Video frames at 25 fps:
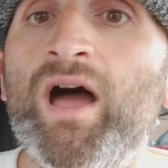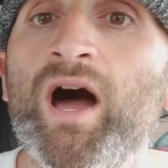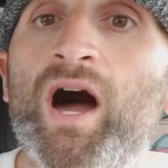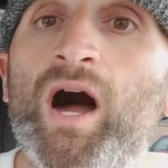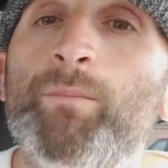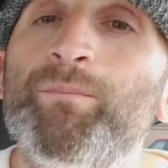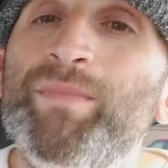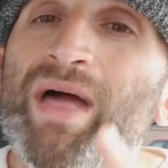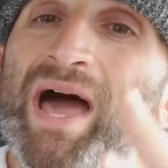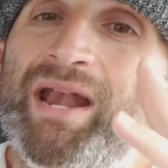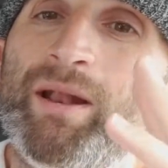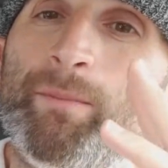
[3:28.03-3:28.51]

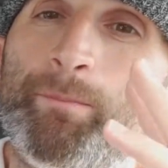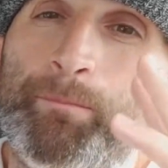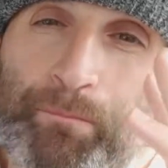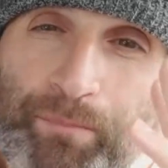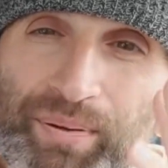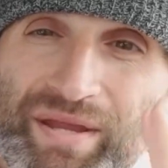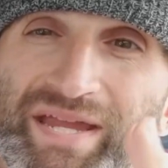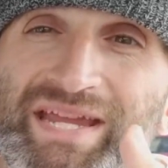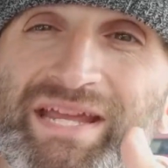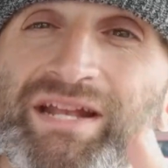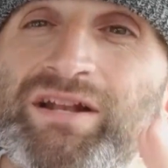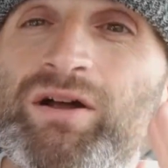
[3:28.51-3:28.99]
I'm not a
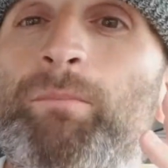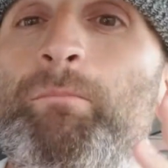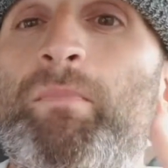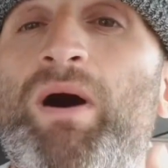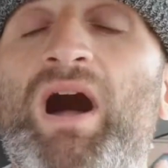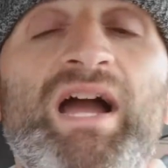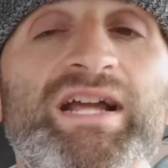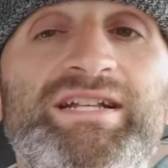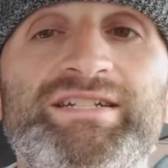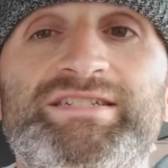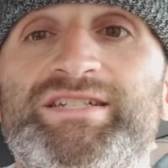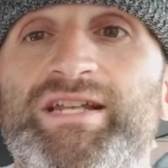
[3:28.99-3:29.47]
PETA
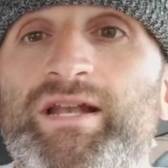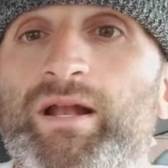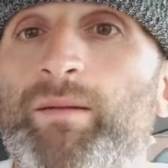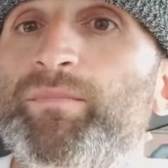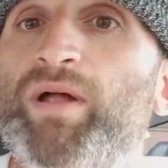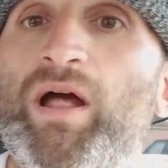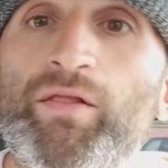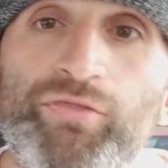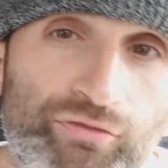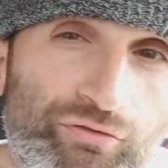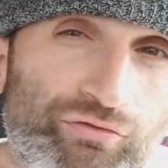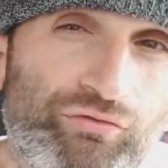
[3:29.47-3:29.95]
mindset. I'm
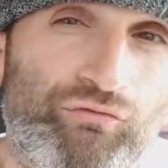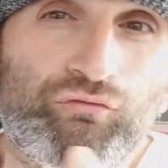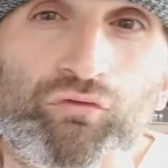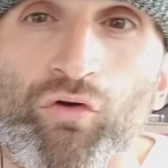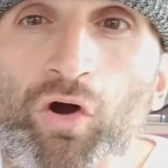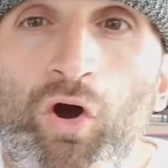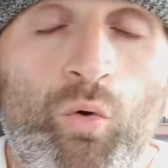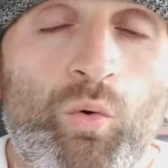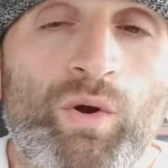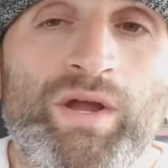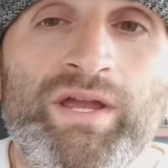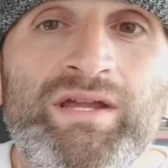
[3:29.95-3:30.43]
not
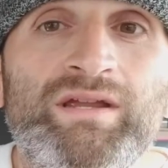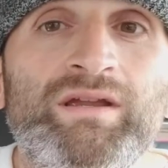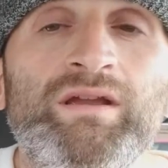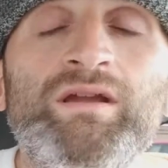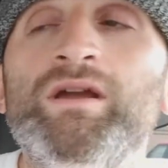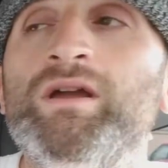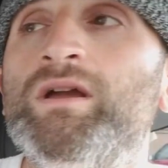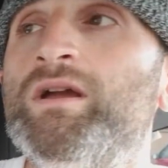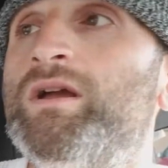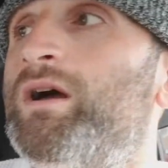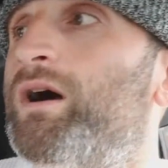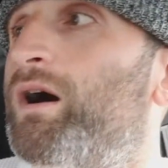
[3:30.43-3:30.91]
throwing
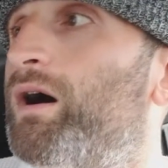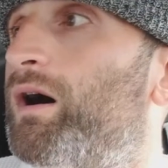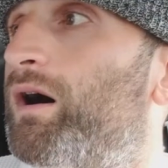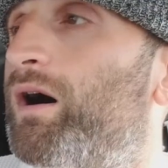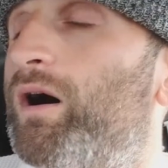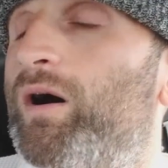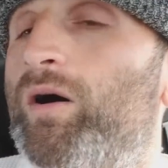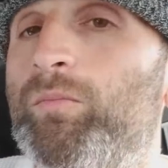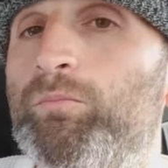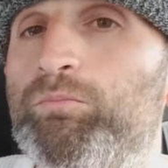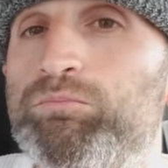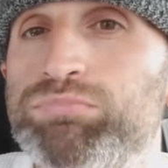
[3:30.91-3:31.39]

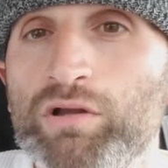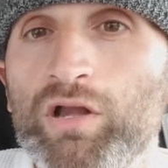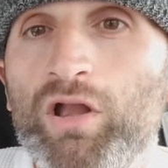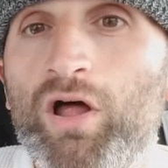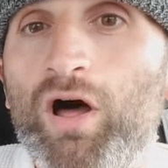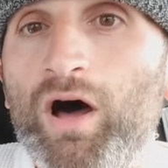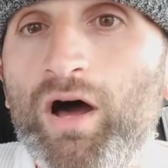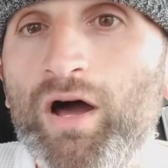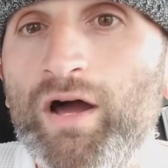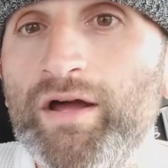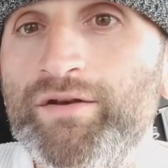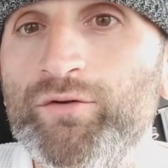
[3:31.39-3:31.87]
uh,
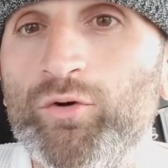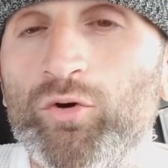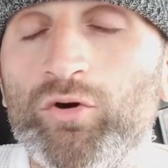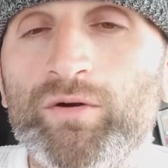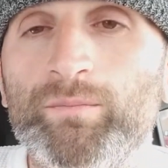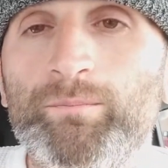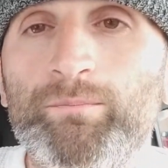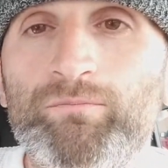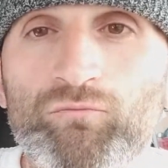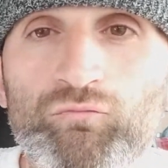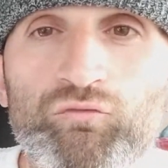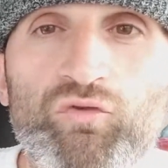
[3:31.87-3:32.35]
blood
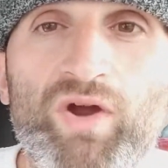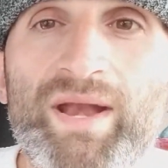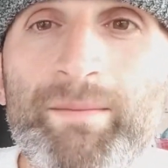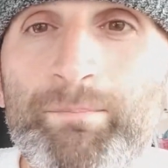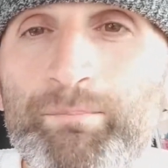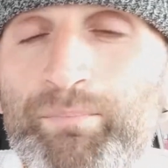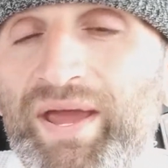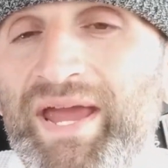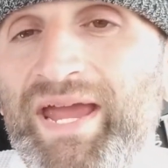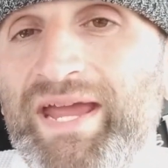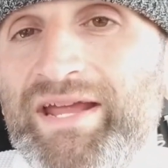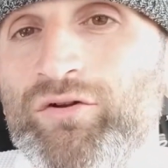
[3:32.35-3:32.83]
or red
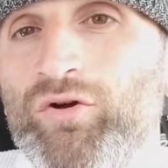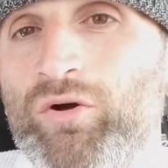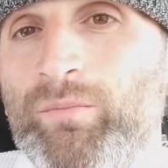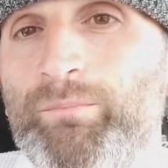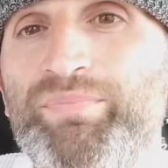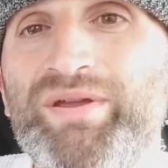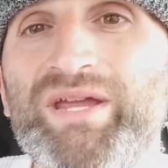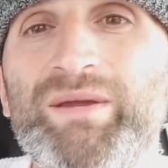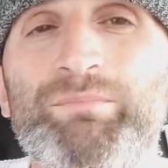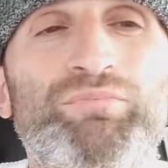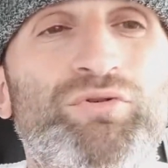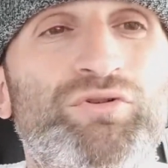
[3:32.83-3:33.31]
paint on
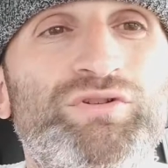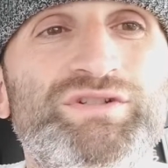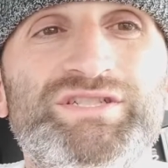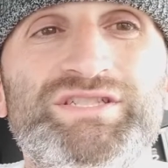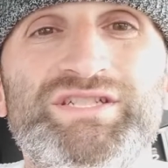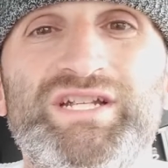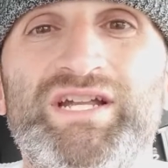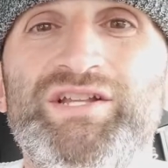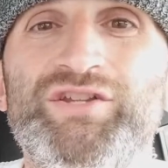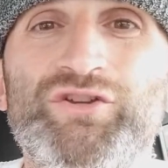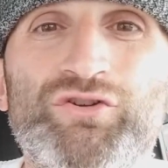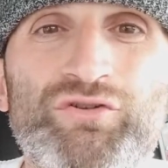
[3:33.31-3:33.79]
people and
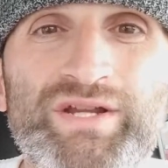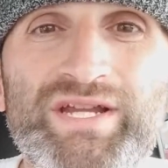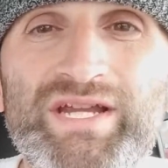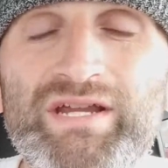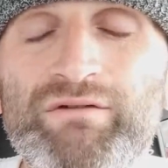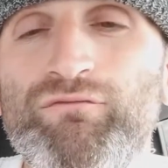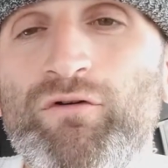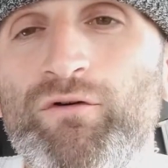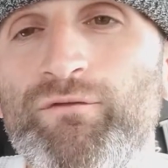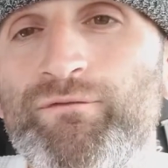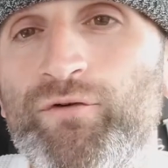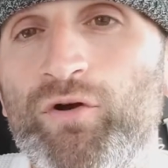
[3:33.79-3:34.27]
saying you're
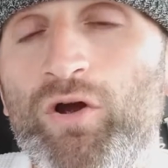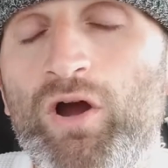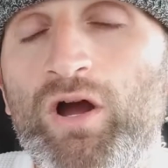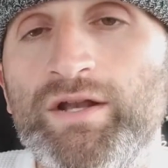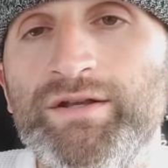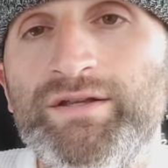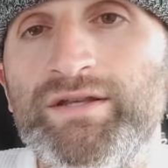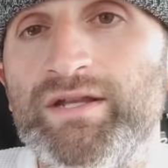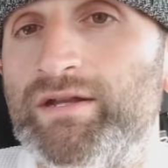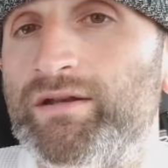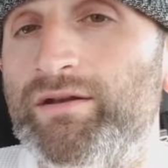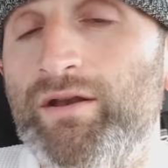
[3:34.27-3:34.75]
evil for
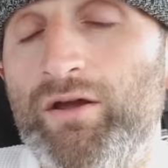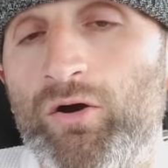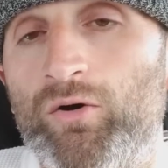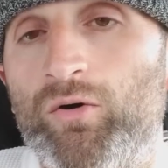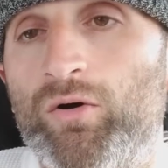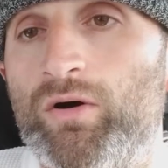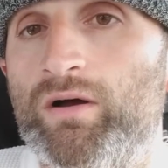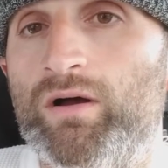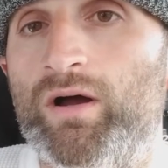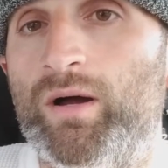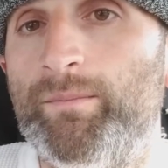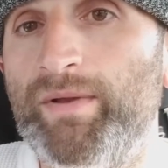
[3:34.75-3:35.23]
hunting. No,
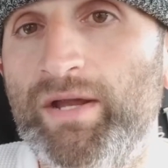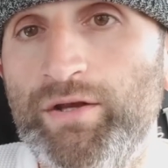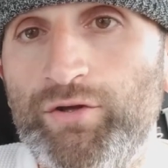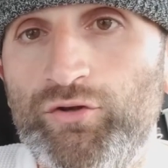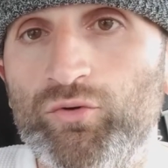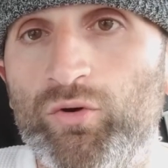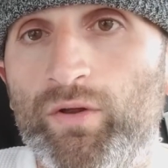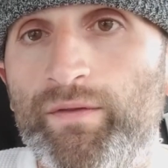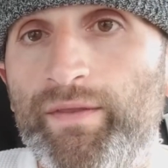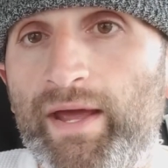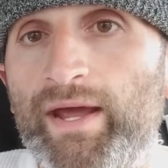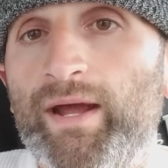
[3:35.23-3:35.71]
I'm not
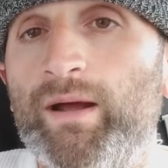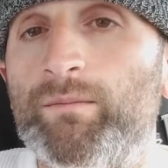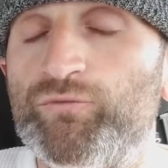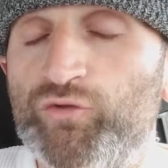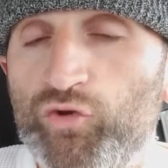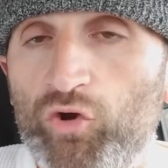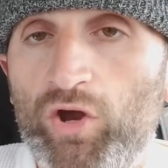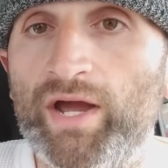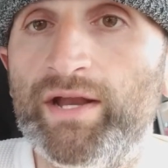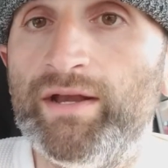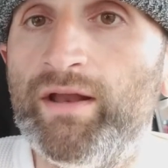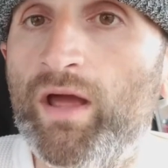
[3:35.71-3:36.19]
doing that. I'm
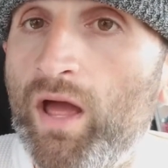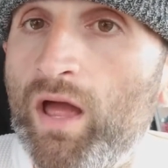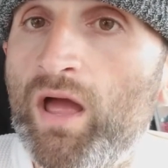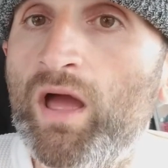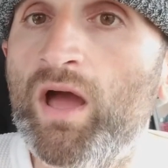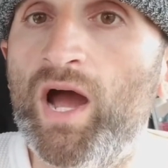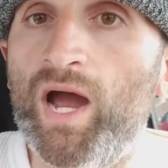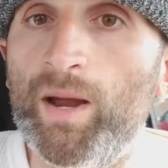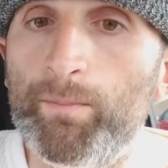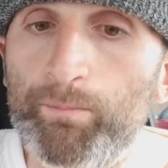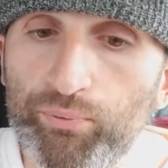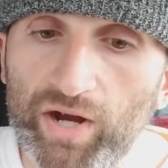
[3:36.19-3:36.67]
trying to,
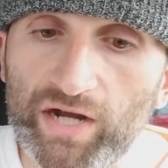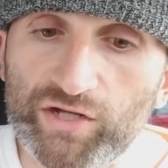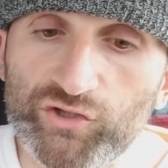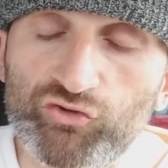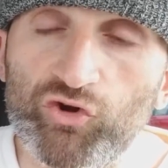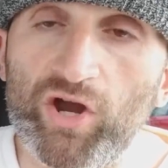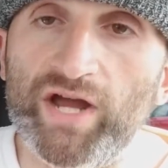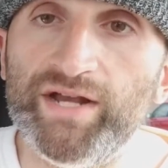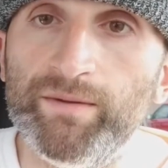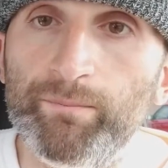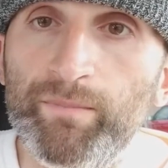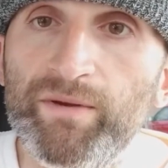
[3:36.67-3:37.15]
I, I
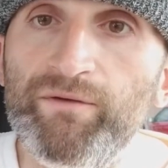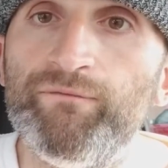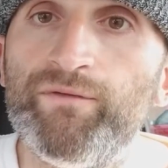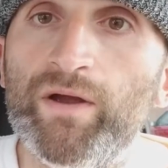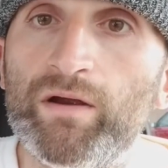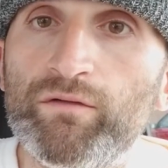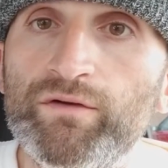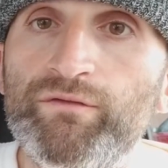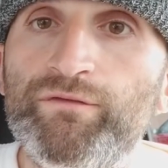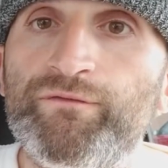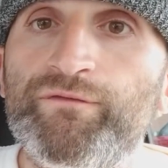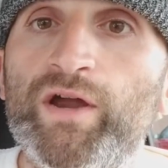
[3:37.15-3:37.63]
tried to be
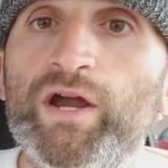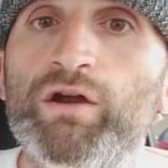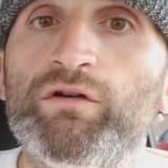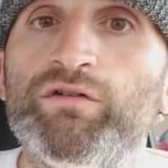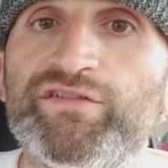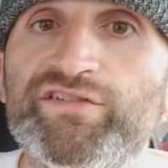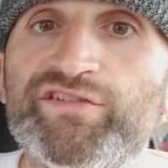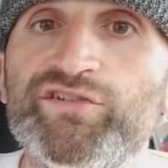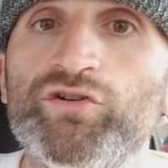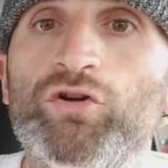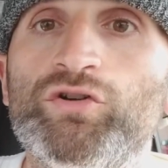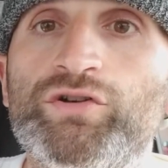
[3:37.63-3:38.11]
very fair
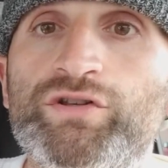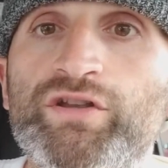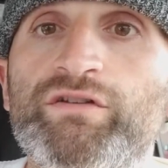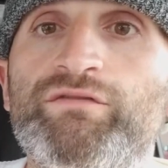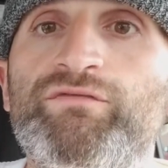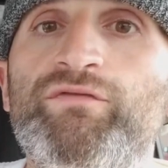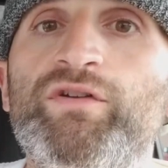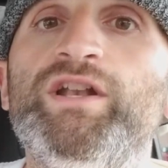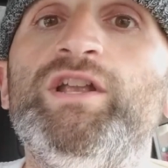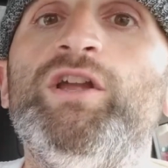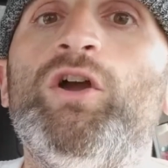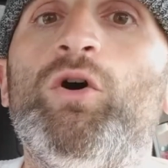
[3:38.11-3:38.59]
and start this
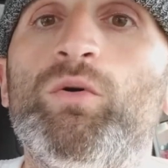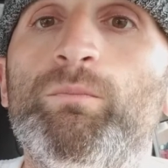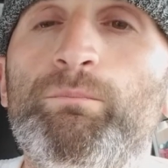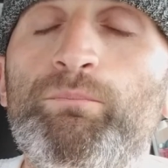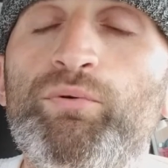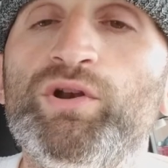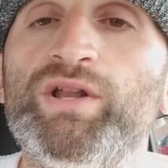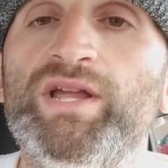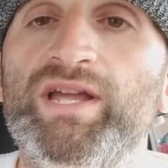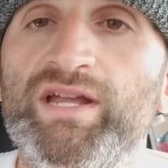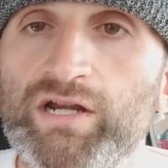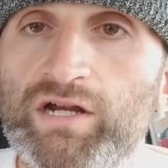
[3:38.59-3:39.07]
video and
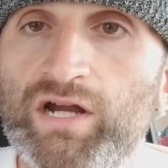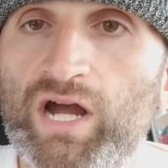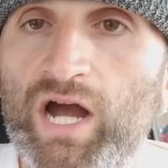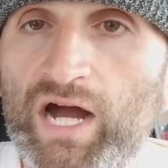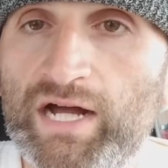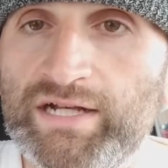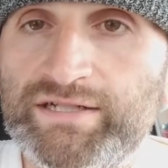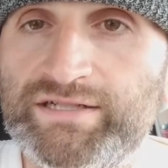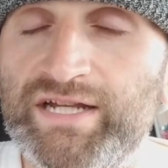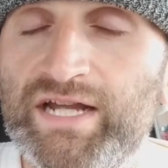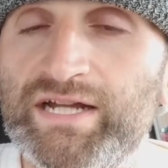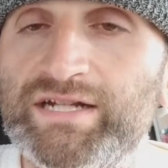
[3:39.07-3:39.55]
put it in
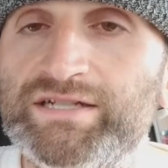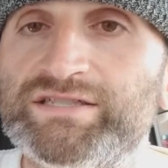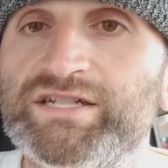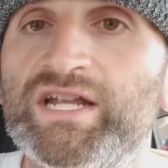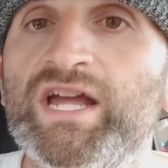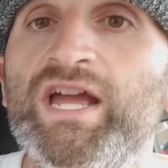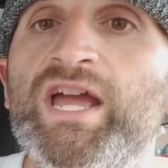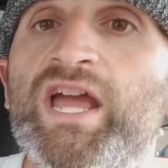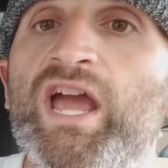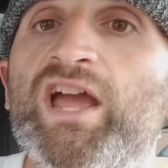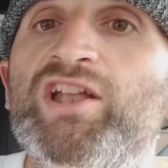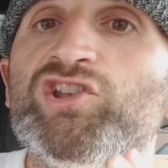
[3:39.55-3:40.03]
context
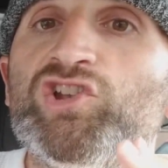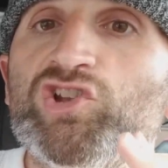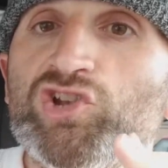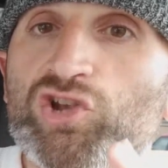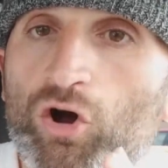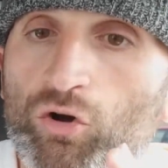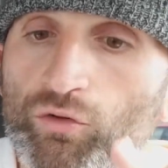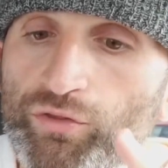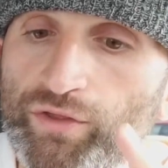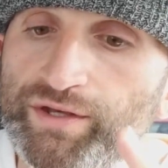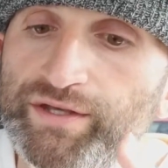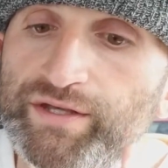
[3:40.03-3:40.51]
and
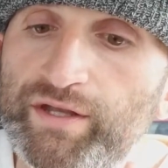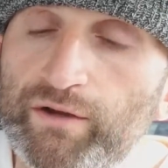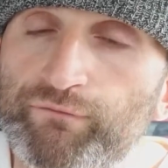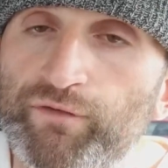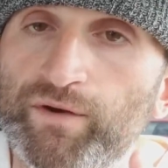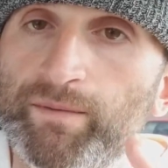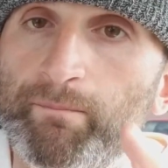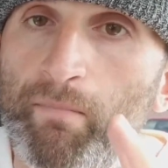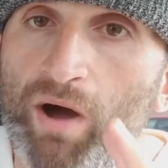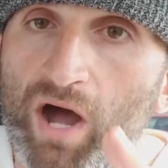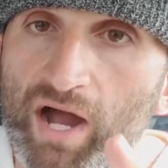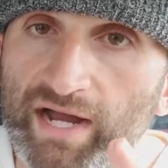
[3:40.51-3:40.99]
show the
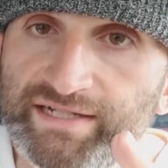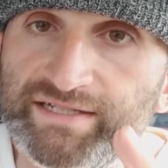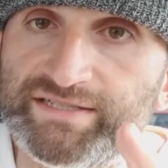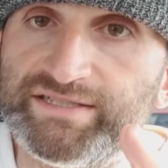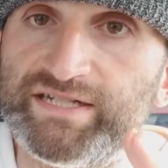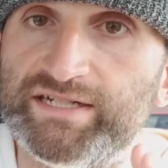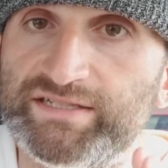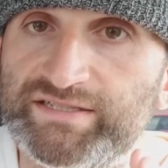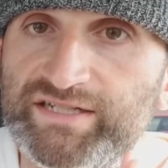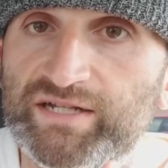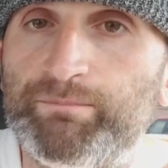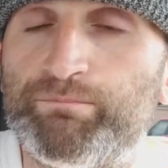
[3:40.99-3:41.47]
different
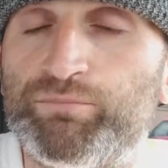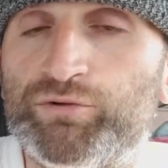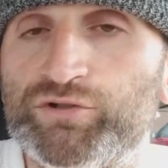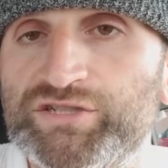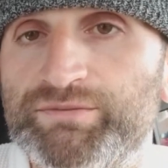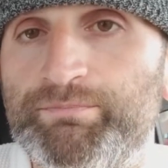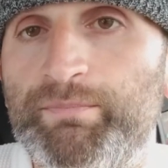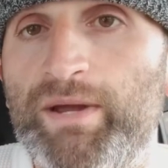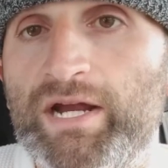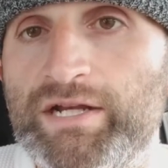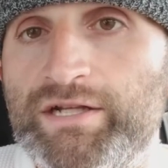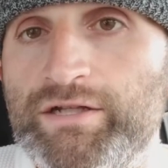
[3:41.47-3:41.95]
mindsets and
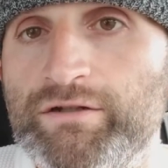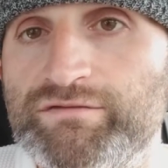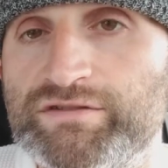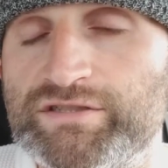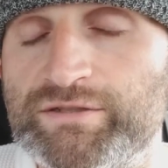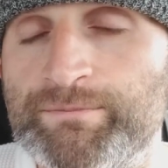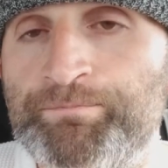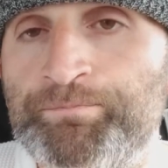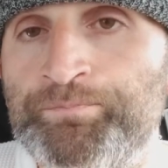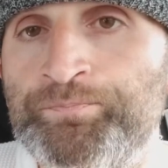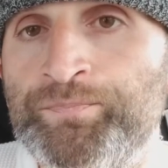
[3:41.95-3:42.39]
perspectives.